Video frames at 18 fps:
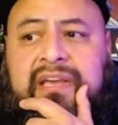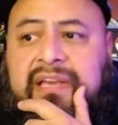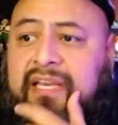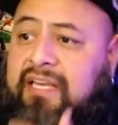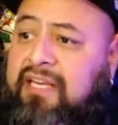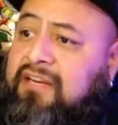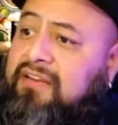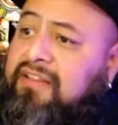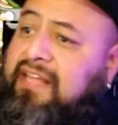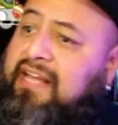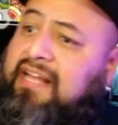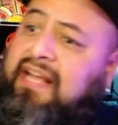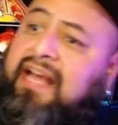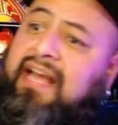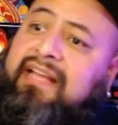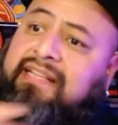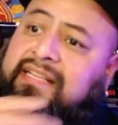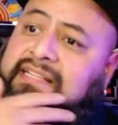You know that
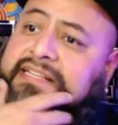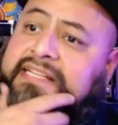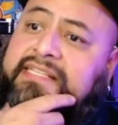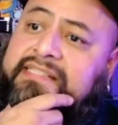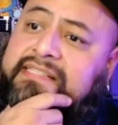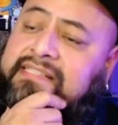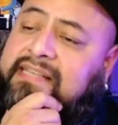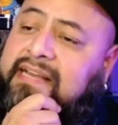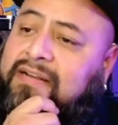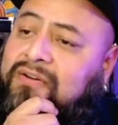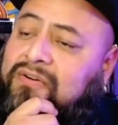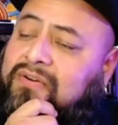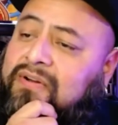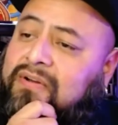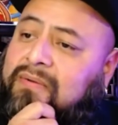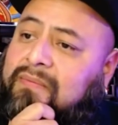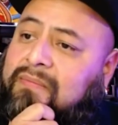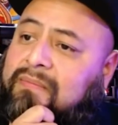guy, the Delta Tango
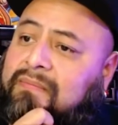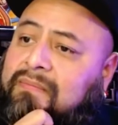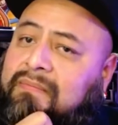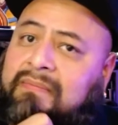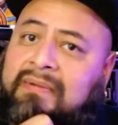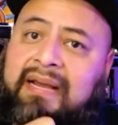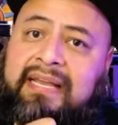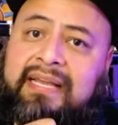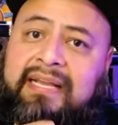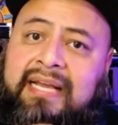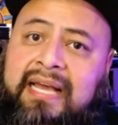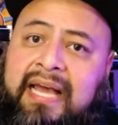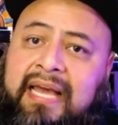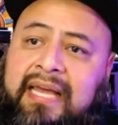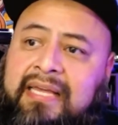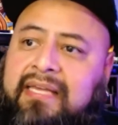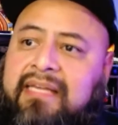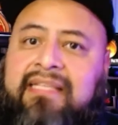Mike
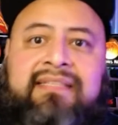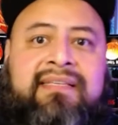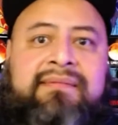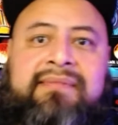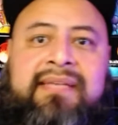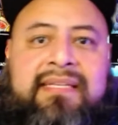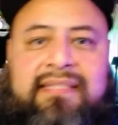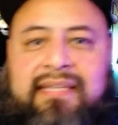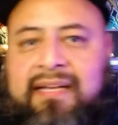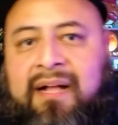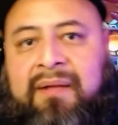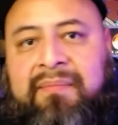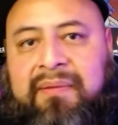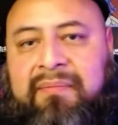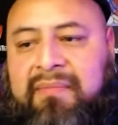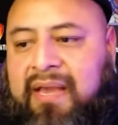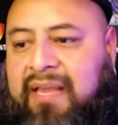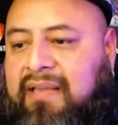guy, and sometimes they call me
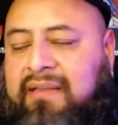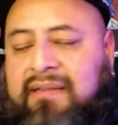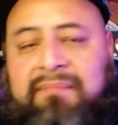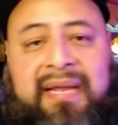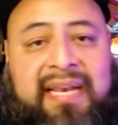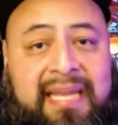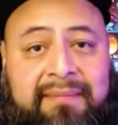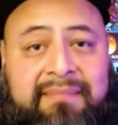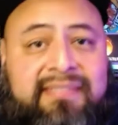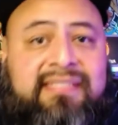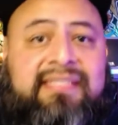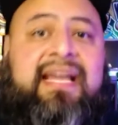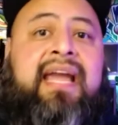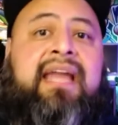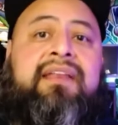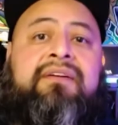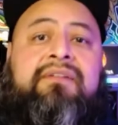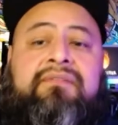Mike. my name is
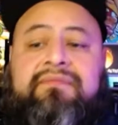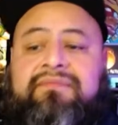Daniel.